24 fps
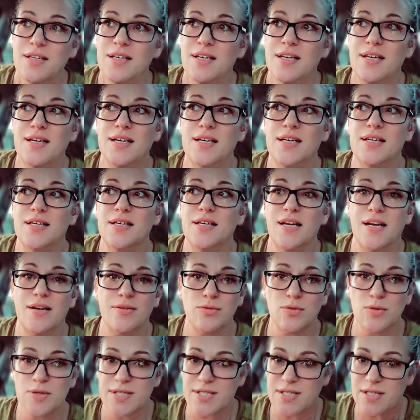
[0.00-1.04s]
and
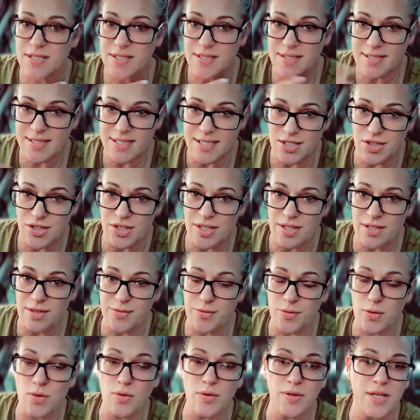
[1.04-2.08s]
everyone's going to see each other
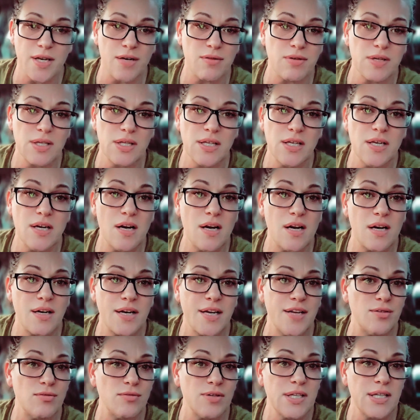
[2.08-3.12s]
for who they really are
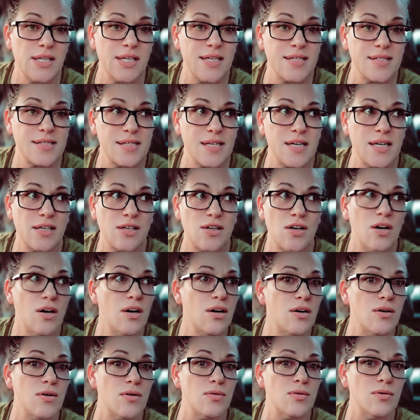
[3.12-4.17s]
and realize like,
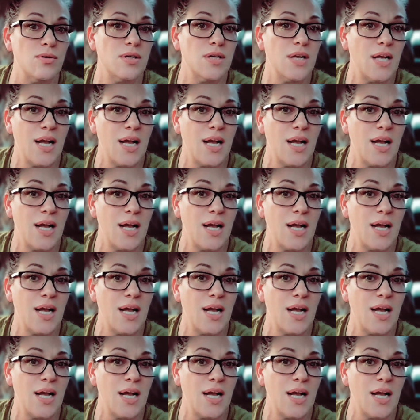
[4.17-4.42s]
oh,